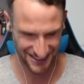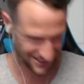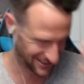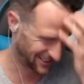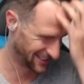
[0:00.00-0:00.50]

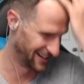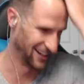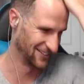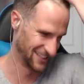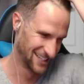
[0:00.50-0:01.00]
screw you
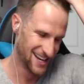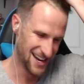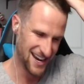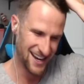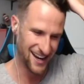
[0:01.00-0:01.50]
over. Yeah.
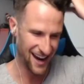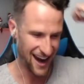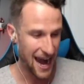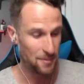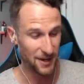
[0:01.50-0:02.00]

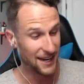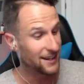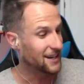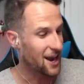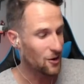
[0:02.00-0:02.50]
All right, but here
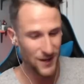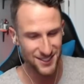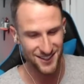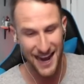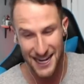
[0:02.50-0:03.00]
you go,
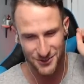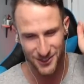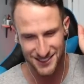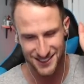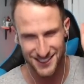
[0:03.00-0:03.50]
wizard ice oh,
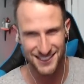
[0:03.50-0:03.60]
wizard.